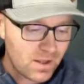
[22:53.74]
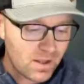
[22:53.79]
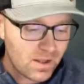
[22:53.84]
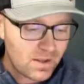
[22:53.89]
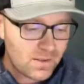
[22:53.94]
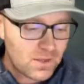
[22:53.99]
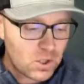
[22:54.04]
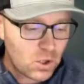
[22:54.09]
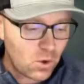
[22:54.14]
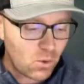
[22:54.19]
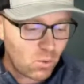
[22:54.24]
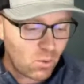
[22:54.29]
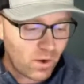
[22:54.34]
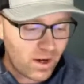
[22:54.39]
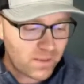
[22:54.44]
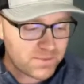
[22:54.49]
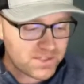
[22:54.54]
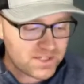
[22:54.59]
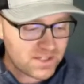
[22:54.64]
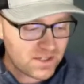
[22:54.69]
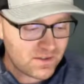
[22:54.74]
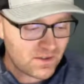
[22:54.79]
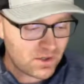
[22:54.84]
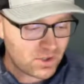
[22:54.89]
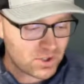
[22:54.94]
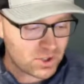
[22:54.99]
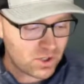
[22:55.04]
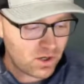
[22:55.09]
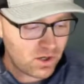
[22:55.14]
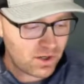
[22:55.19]
What I'm seeing there,
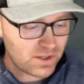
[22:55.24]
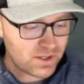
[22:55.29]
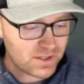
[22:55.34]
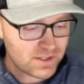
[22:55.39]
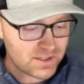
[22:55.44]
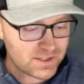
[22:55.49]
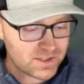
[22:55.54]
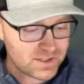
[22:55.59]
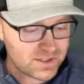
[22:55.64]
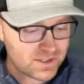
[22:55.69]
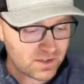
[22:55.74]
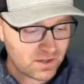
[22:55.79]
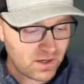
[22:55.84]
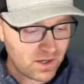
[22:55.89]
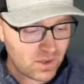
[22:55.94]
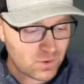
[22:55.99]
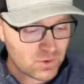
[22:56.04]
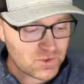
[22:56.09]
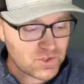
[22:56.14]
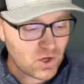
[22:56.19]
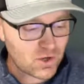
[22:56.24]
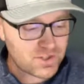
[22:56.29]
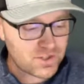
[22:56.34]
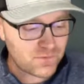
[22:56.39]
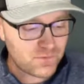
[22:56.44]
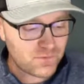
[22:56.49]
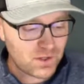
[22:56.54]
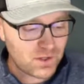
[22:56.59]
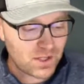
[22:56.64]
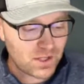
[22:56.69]
Sean, is you start to
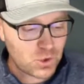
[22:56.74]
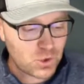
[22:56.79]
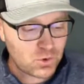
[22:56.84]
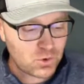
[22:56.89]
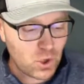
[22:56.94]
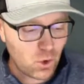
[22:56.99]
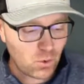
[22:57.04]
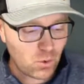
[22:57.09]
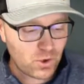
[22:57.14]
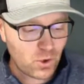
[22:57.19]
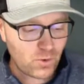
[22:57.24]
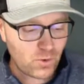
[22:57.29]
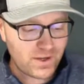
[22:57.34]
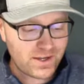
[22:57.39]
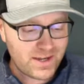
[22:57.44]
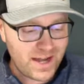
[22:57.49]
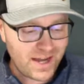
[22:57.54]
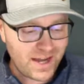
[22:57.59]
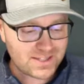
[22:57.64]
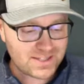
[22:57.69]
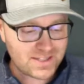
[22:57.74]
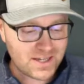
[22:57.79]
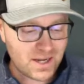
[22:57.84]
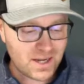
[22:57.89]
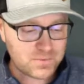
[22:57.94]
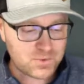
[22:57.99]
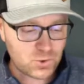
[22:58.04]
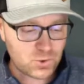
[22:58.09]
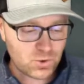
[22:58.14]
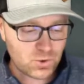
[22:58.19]
feel like you don't know the next
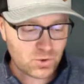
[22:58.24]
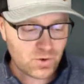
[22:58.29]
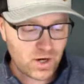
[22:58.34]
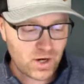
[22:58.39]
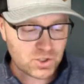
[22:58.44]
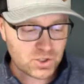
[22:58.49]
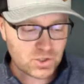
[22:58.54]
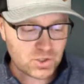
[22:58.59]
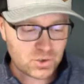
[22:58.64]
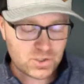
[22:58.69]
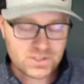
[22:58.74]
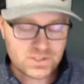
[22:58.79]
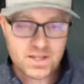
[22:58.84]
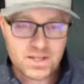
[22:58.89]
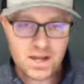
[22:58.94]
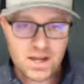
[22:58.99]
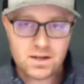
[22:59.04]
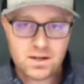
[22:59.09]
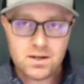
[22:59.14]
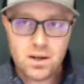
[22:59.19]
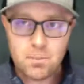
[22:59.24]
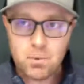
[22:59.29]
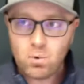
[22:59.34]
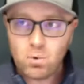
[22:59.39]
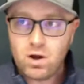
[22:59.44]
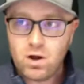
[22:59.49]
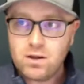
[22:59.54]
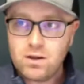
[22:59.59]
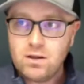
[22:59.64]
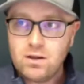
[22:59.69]
steps or direction you should take. Number
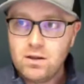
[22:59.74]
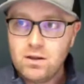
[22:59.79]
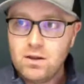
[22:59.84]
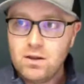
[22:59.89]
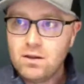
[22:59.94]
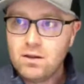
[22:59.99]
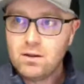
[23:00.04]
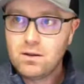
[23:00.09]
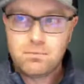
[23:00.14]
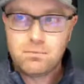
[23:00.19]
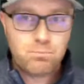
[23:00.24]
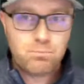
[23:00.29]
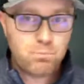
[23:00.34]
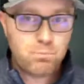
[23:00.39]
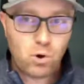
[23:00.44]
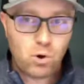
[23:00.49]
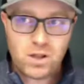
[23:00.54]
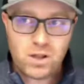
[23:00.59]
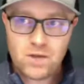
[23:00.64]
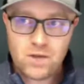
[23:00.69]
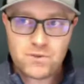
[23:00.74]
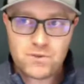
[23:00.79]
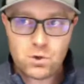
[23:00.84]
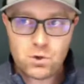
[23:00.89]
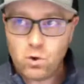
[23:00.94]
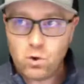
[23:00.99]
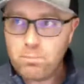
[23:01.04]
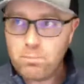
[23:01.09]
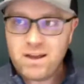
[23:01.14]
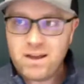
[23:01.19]
1, pull out the
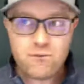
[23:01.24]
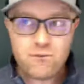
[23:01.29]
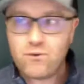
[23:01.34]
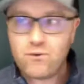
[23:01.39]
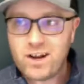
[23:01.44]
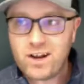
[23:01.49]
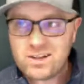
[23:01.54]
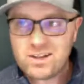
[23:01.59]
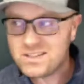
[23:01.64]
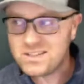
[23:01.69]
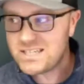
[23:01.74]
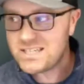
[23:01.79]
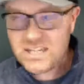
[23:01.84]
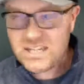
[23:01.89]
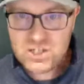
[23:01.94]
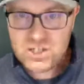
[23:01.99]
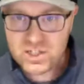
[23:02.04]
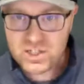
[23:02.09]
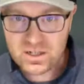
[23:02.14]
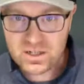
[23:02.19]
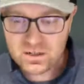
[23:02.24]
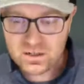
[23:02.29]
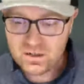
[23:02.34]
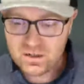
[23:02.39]
old Ben Franklin T sheet,